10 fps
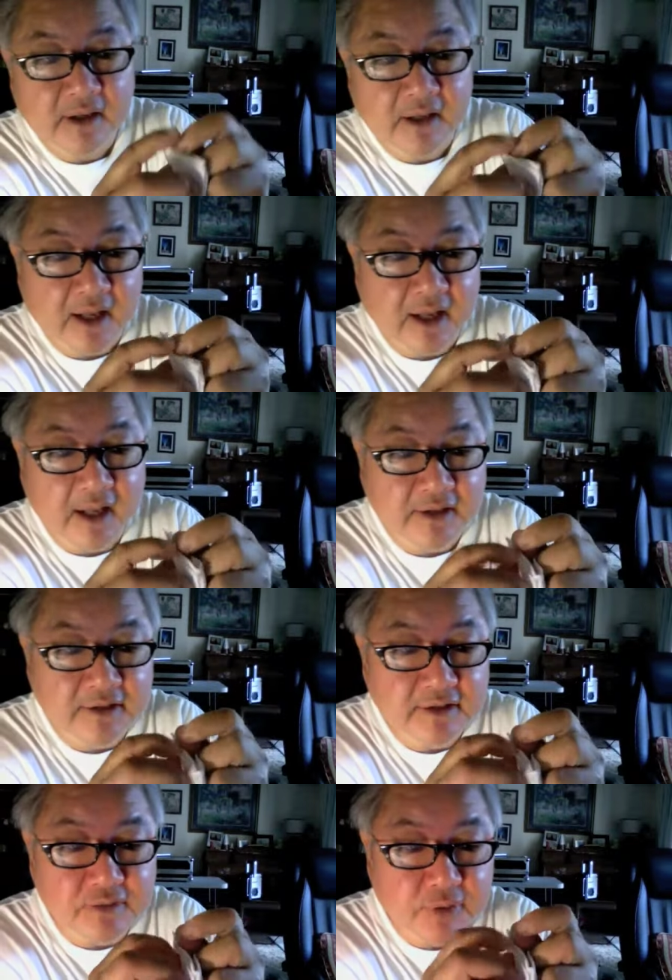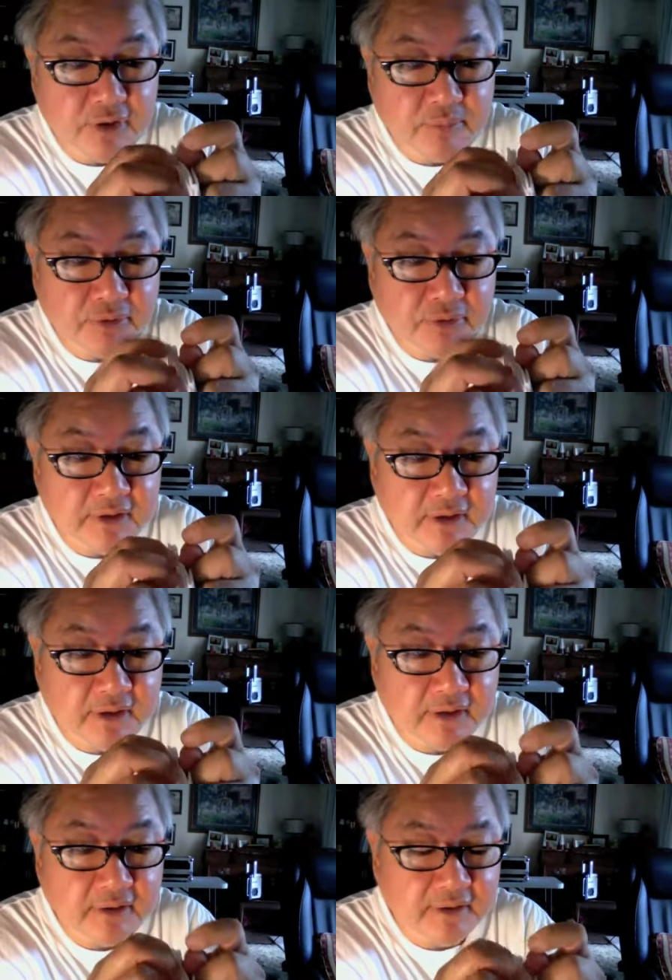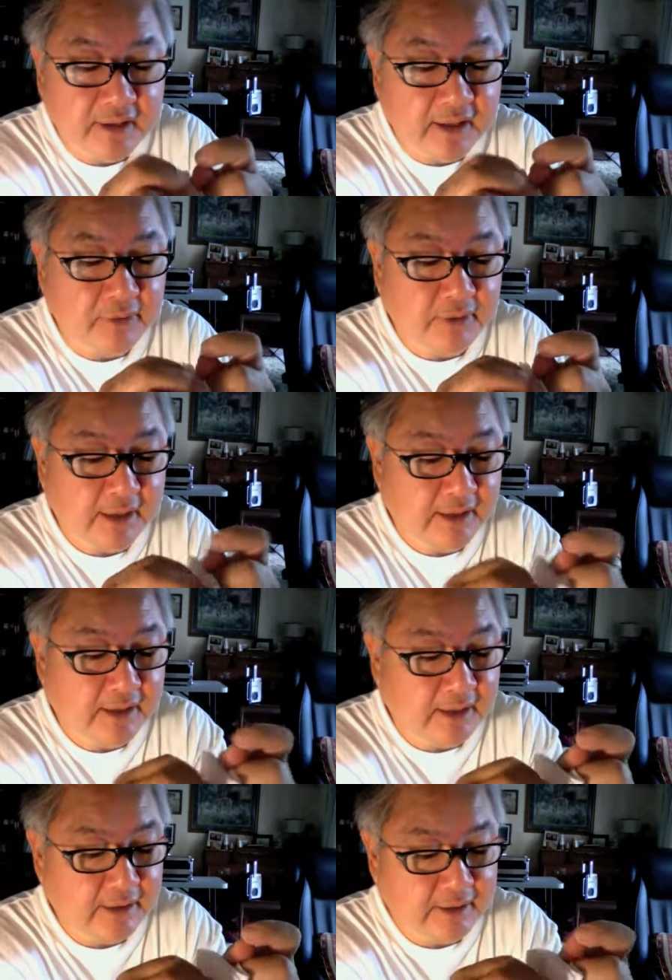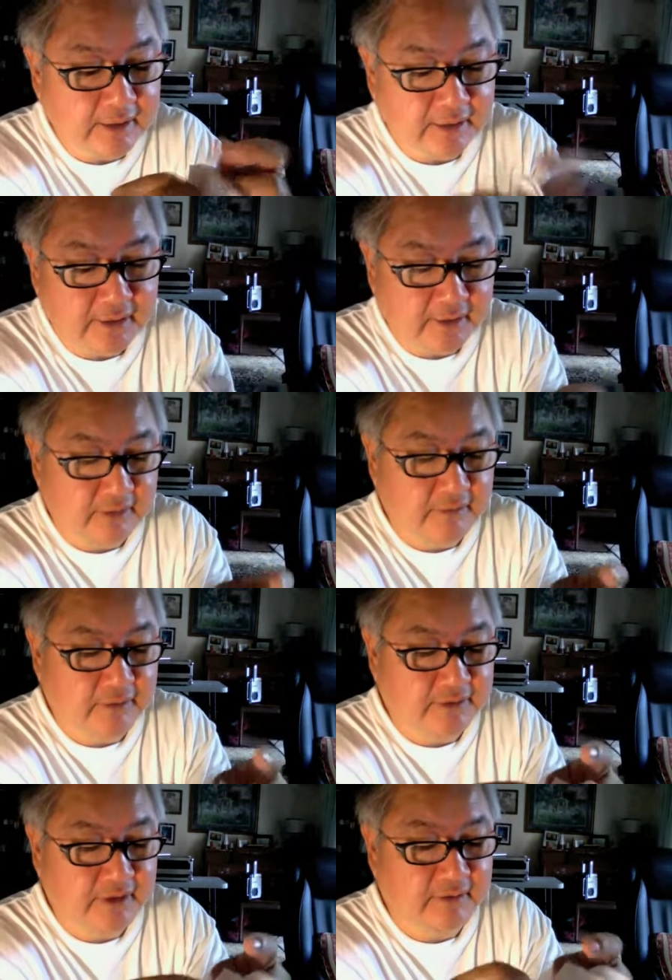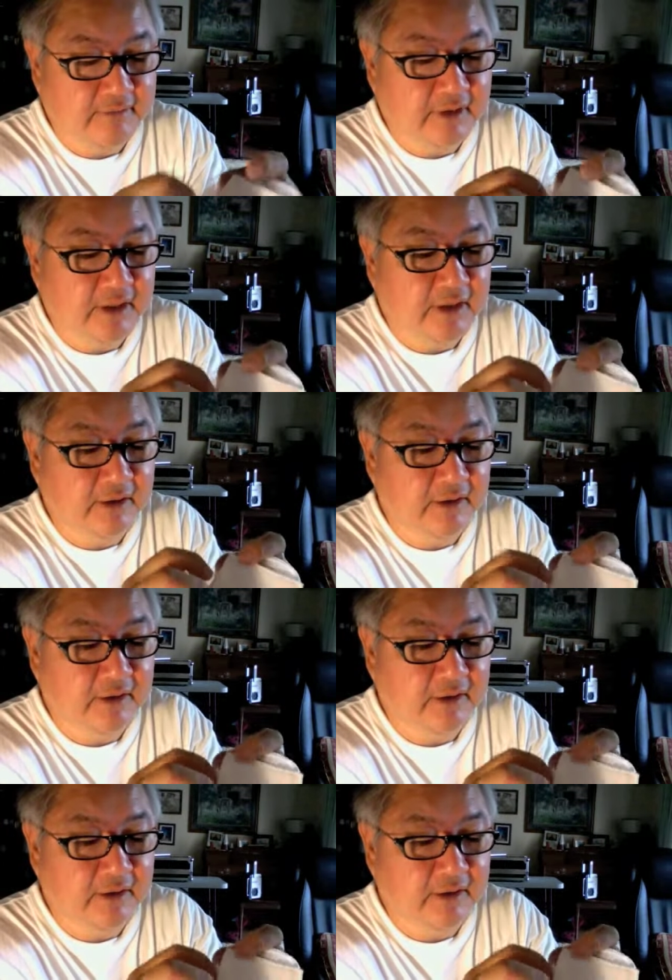And this is where you put the table leg in. Let's see, right here.